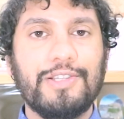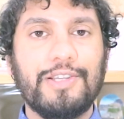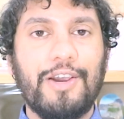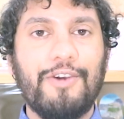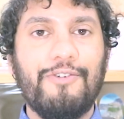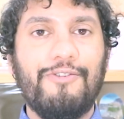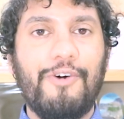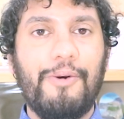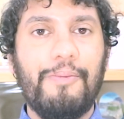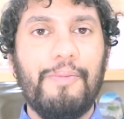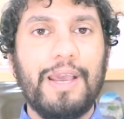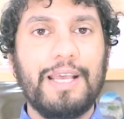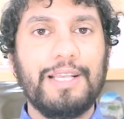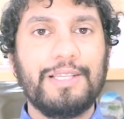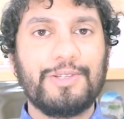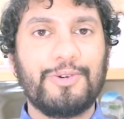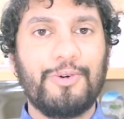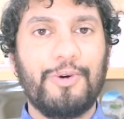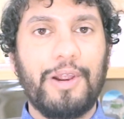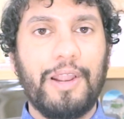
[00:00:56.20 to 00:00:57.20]
So from a
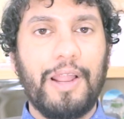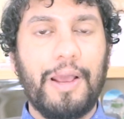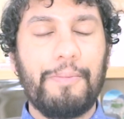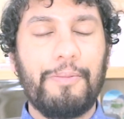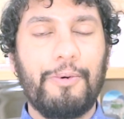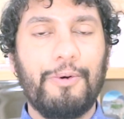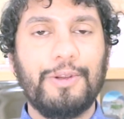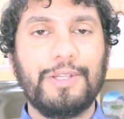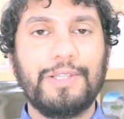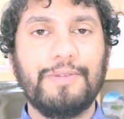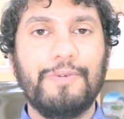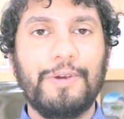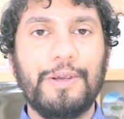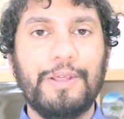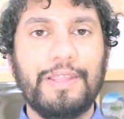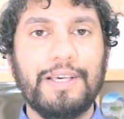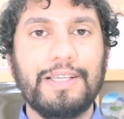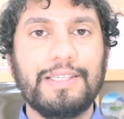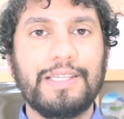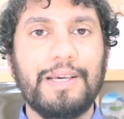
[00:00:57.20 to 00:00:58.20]
storyline point of
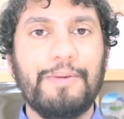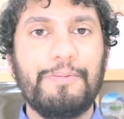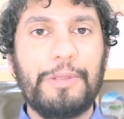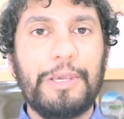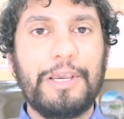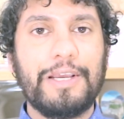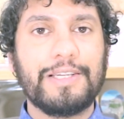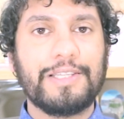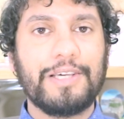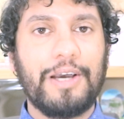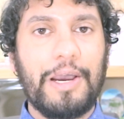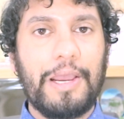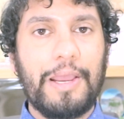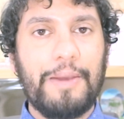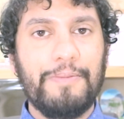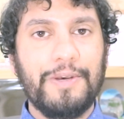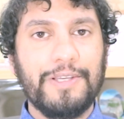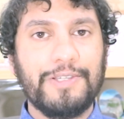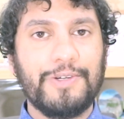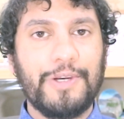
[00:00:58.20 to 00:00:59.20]
view, this time the
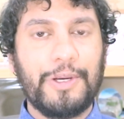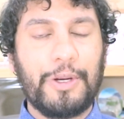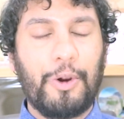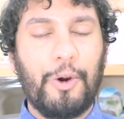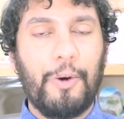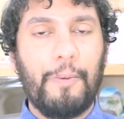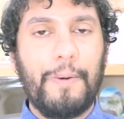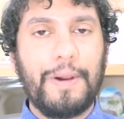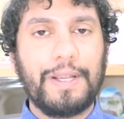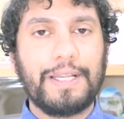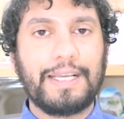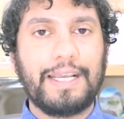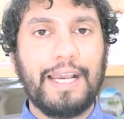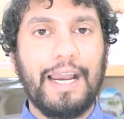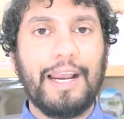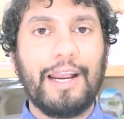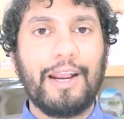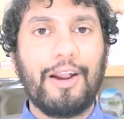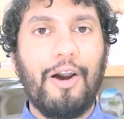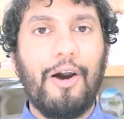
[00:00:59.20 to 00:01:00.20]
entire Mystery Incorporated
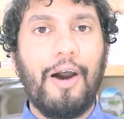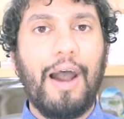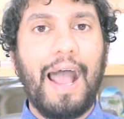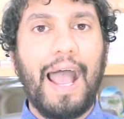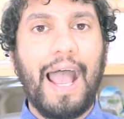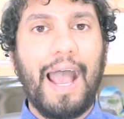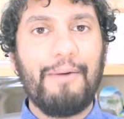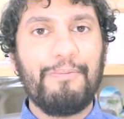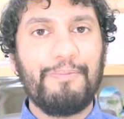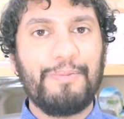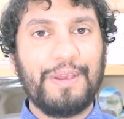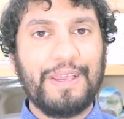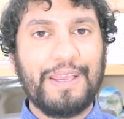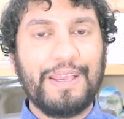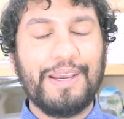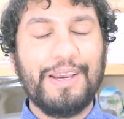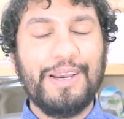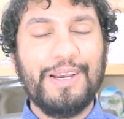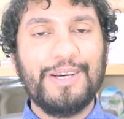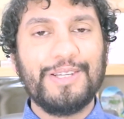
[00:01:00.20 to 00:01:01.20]
gang are
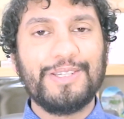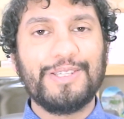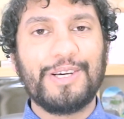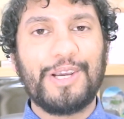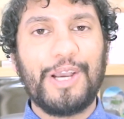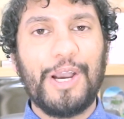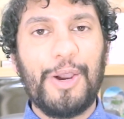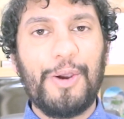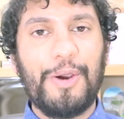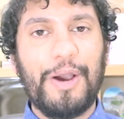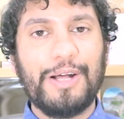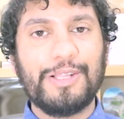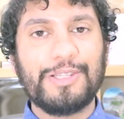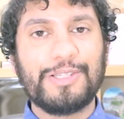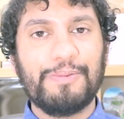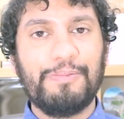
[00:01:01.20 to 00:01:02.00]
happy to go and